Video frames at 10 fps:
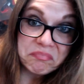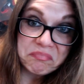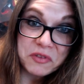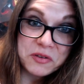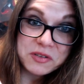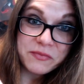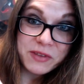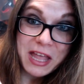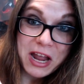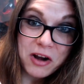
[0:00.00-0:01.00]
Use them in
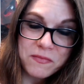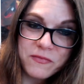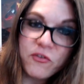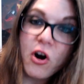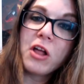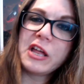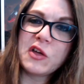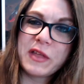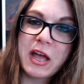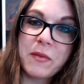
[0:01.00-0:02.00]
there. For all I know,
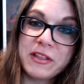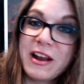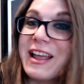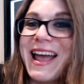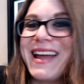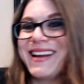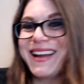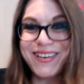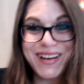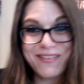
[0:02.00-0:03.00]
they come in there. I, I
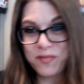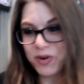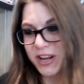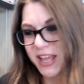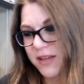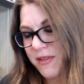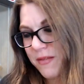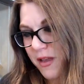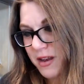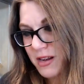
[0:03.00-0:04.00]
don't have the board game. I'm
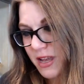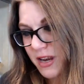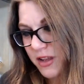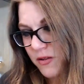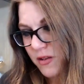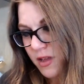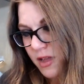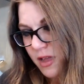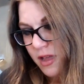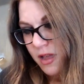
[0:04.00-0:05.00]
not going to lie to you.
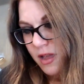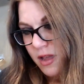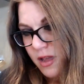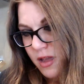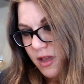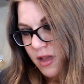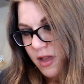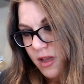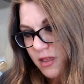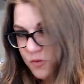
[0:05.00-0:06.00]
These
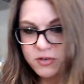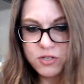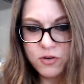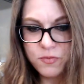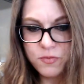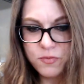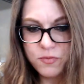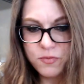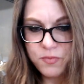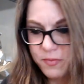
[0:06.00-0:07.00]
are super, super
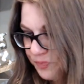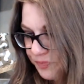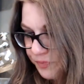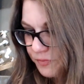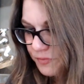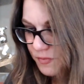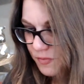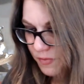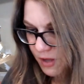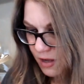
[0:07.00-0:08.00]
beautiful.
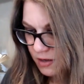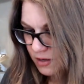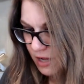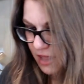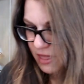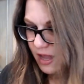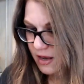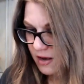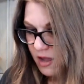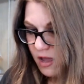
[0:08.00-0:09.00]
And
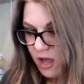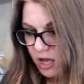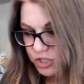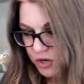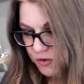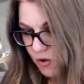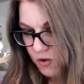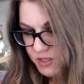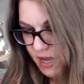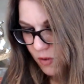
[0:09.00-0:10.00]
then I'll show the
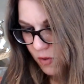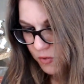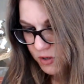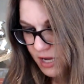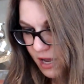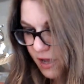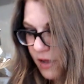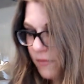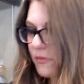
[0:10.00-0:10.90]
whole set one more time.